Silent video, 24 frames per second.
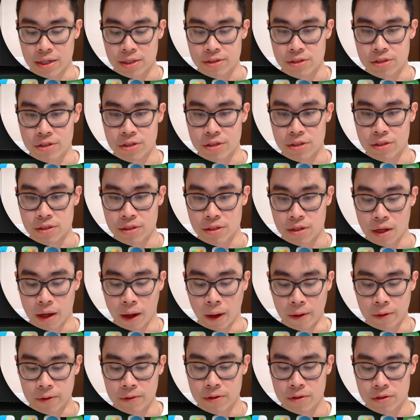answer
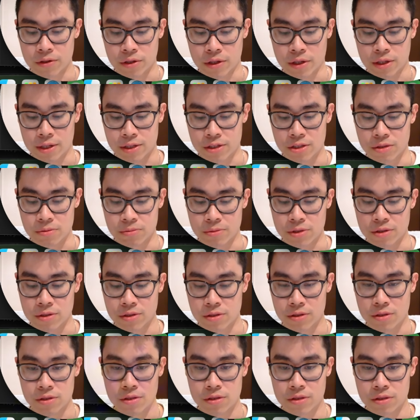the customer
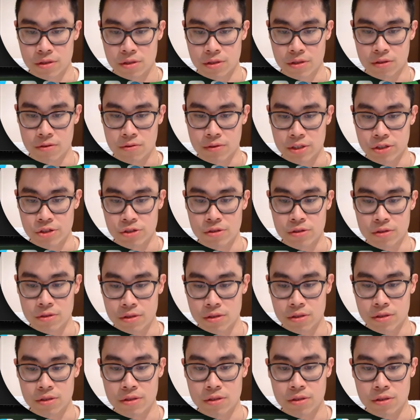
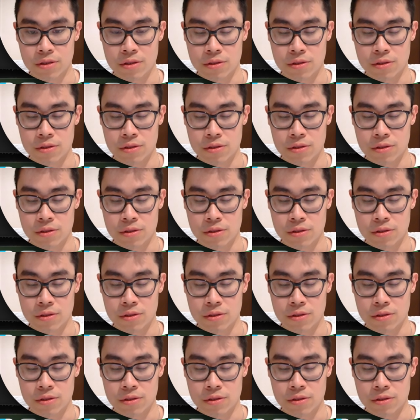questions.